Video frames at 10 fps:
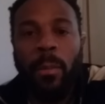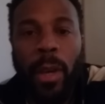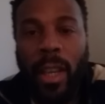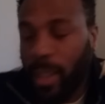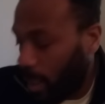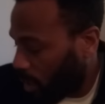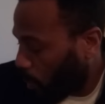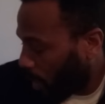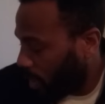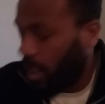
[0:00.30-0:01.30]
Peace. I just
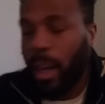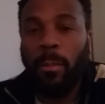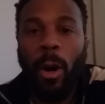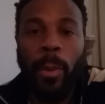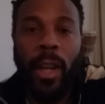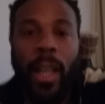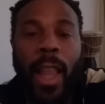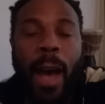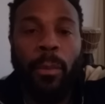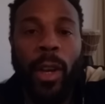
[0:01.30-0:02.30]
wanted to take a moment and
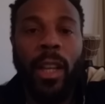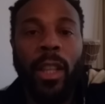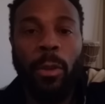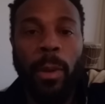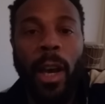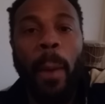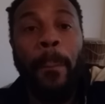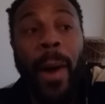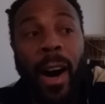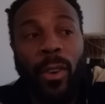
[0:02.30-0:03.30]
elaborate a little bit
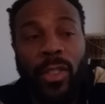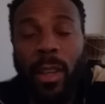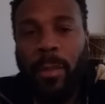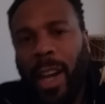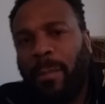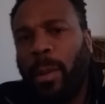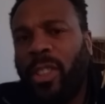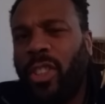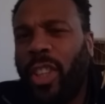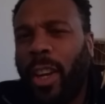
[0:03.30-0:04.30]
about something I've been
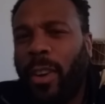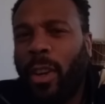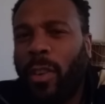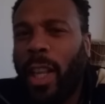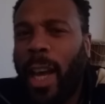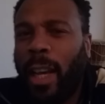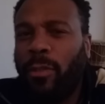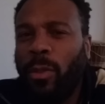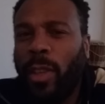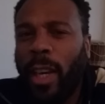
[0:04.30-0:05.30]
sharing over the last
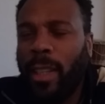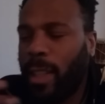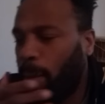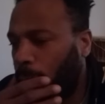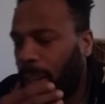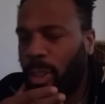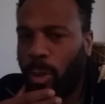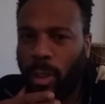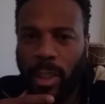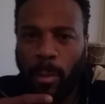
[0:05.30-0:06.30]
few days, and I'm not
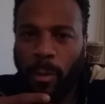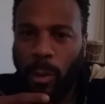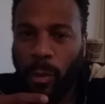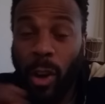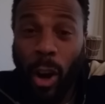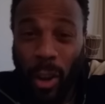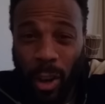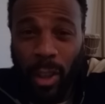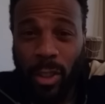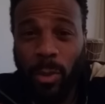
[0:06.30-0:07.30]
sure some of you've caught
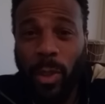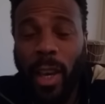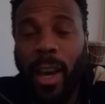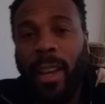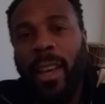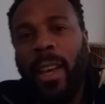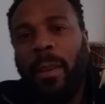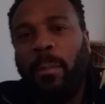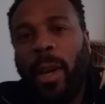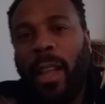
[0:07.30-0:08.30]
on to yet,
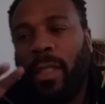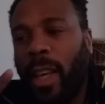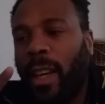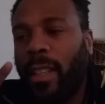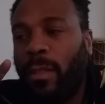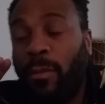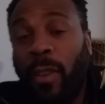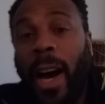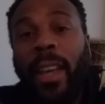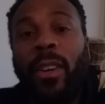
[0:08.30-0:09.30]
but I think it's
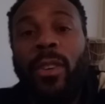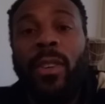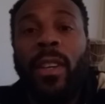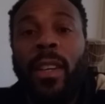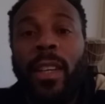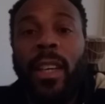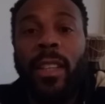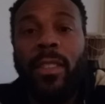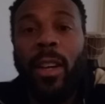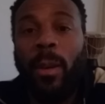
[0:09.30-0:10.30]
vital
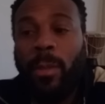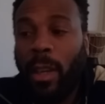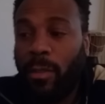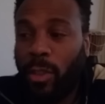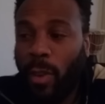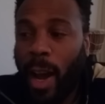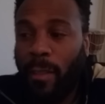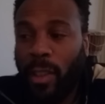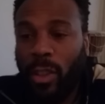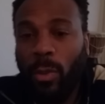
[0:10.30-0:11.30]
in terms of
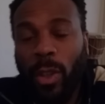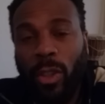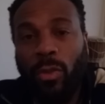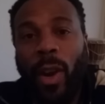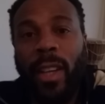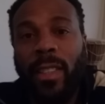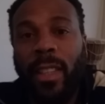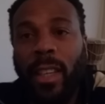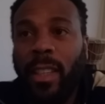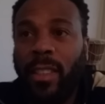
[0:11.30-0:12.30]
striving to address
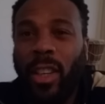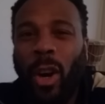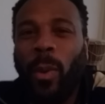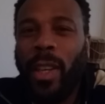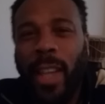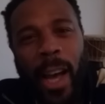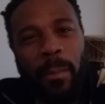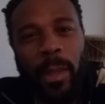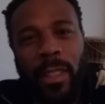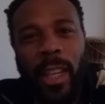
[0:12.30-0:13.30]
these no
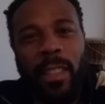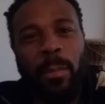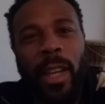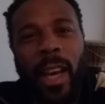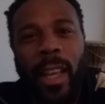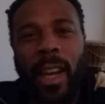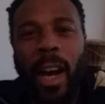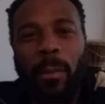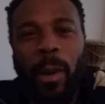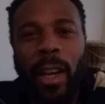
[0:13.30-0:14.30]
indictments that's been handed
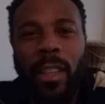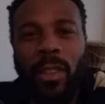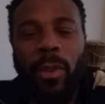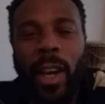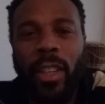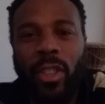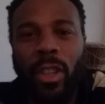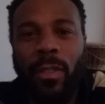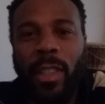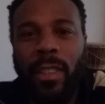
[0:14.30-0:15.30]
out by these grand
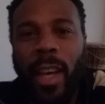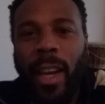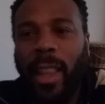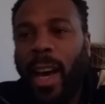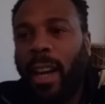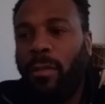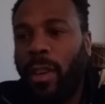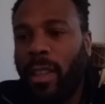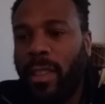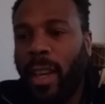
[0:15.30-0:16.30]
juries that a lot of
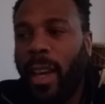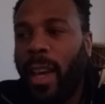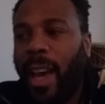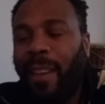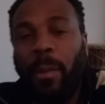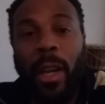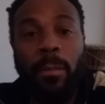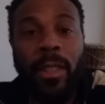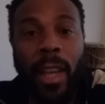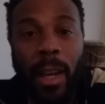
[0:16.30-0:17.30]
us have been
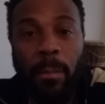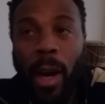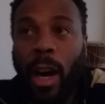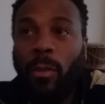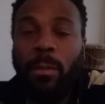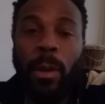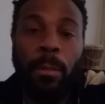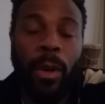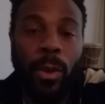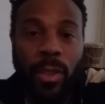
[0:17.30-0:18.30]
upset about. We've been
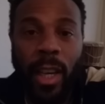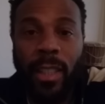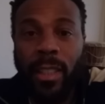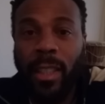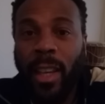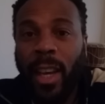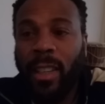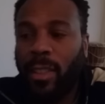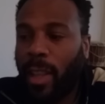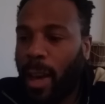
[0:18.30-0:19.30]
protesting
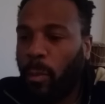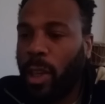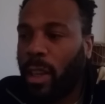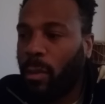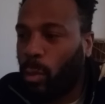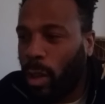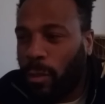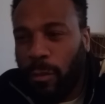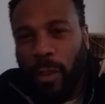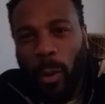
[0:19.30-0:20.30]
so that we can
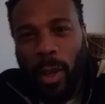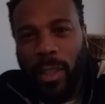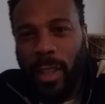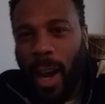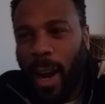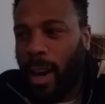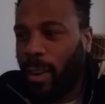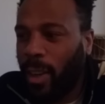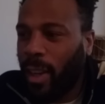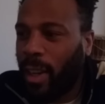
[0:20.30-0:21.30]
refocus our